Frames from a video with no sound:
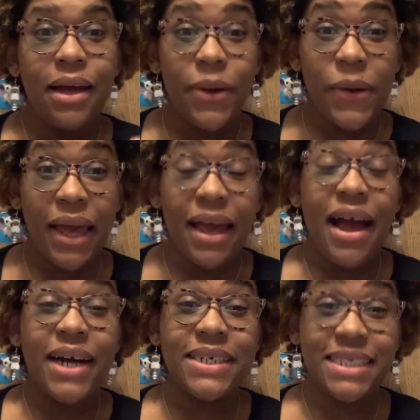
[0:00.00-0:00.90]
Okay,
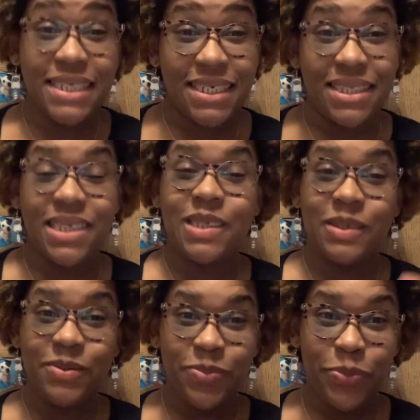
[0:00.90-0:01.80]
our scenes.
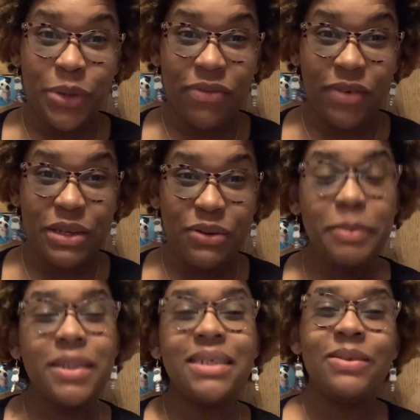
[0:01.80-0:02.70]
Brief
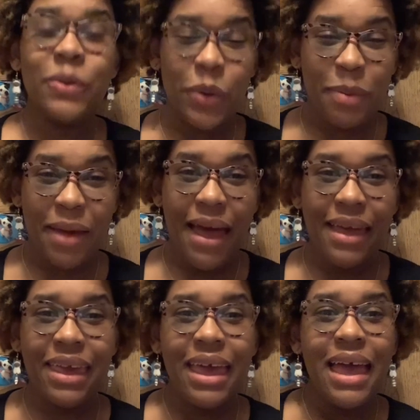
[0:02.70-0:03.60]
interruption. We're
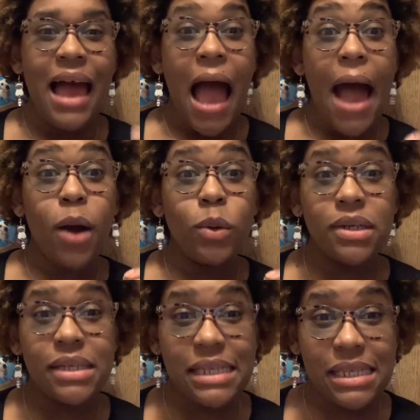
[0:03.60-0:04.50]
back. Our
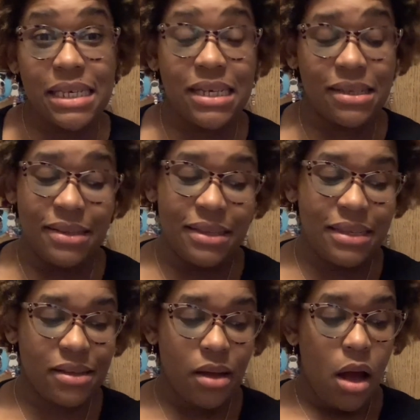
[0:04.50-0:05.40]

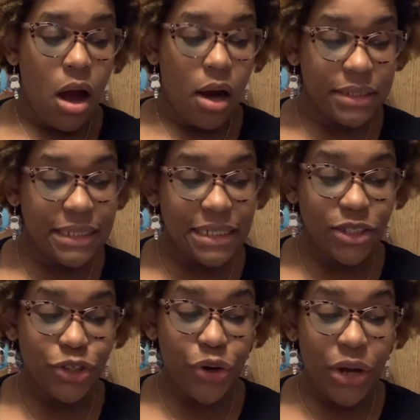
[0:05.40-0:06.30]
scenes. Our
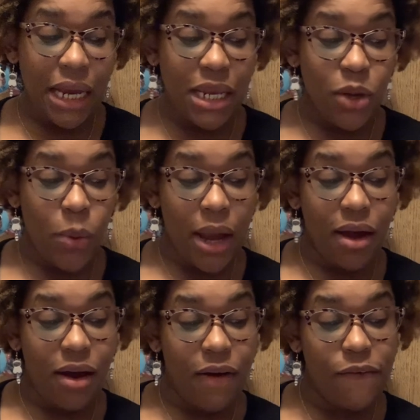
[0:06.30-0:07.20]
scenes are
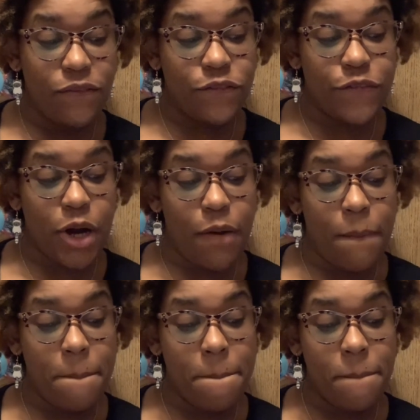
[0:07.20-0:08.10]
anywhere from
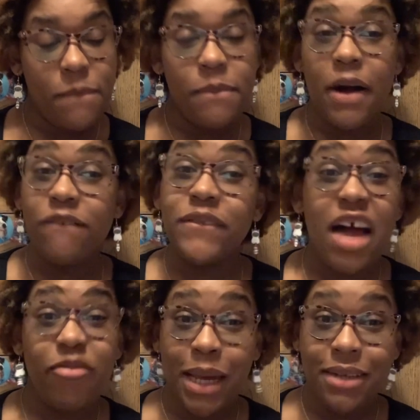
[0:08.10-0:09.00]
about
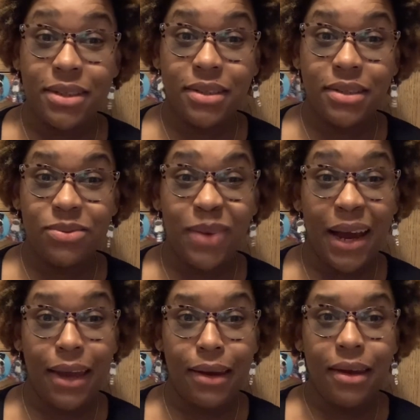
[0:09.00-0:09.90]
5 pages,
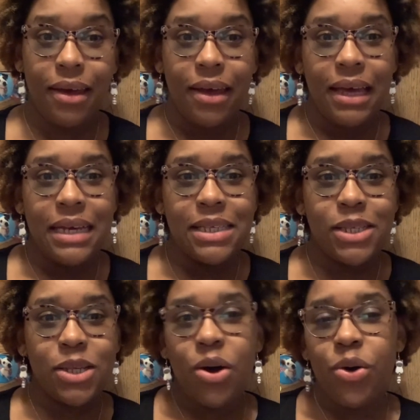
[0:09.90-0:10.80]
right?
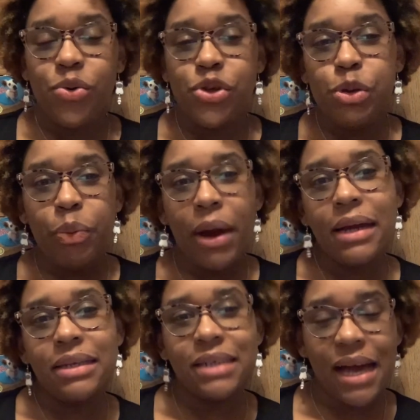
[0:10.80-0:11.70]
So you
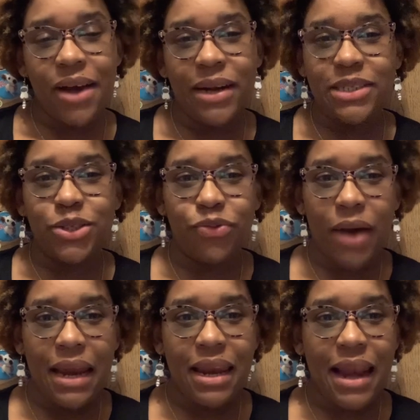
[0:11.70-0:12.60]
break down as you're
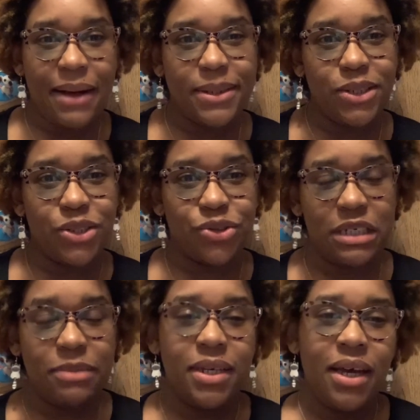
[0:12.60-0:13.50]
writing out your
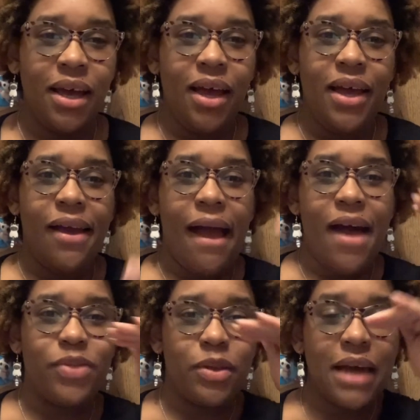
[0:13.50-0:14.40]
script. You
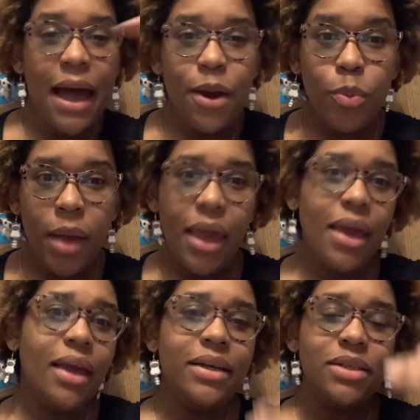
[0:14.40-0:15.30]
have the title
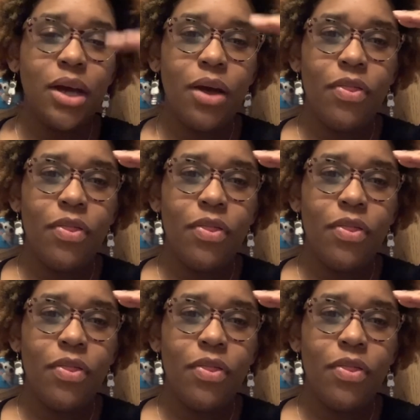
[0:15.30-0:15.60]
page,